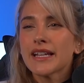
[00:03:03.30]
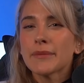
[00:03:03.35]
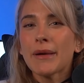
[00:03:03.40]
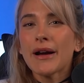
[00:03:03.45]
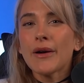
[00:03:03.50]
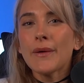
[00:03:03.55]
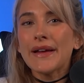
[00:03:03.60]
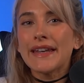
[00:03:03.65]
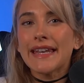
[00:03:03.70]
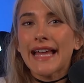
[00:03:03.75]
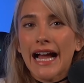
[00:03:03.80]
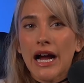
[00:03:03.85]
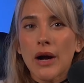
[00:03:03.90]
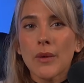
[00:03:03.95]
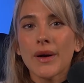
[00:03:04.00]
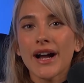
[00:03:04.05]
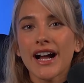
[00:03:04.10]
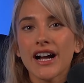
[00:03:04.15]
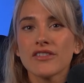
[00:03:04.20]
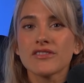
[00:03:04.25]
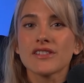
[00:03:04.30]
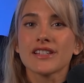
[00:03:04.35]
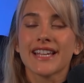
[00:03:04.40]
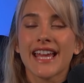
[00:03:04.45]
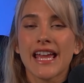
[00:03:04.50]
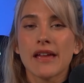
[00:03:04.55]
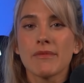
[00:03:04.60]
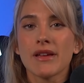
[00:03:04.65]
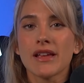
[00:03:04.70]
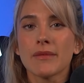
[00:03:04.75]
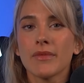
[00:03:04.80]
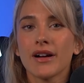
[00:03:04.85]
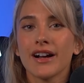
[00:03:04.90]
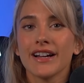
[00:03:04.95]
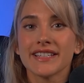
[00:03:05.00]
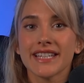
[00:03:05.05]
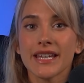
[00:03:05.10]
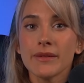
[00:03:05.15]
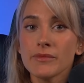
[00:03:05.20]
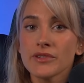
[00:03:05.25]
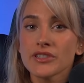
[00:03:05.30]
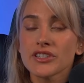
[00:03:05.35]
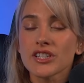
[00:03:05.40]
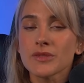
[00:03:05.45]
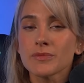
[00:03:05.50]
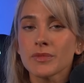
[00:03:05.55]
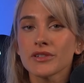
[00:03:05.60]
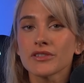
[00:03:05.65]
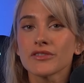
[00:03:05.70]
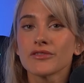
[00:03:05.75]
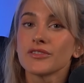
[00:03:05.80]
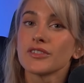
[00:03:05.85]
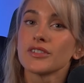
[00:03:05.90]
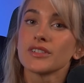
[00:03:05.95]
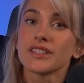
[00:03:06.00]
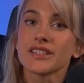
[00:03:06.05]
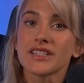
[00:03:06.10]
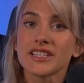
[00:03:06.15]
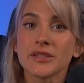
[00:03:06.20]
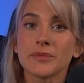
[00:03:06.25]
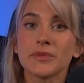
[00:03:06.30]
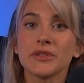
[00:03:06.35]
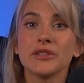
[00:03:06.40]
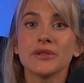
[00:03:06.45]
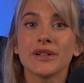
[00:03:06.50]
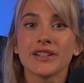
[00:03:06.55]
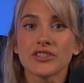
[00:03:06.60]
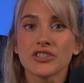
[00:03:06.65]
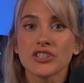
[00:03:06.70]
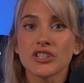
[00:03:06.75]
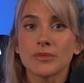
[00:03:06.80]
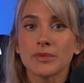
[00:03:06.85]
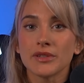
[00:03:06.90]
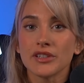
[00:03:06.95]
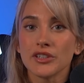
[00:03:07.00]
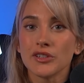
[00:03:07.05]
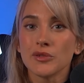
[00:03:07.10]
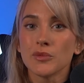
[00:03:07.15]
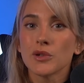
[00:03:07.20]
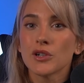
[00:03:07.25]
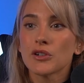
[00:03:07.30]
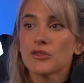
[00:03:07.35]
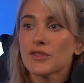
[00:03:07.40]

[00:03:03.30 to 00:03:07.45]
about an hour after gaming, my temperatures both for the CPU and GPU were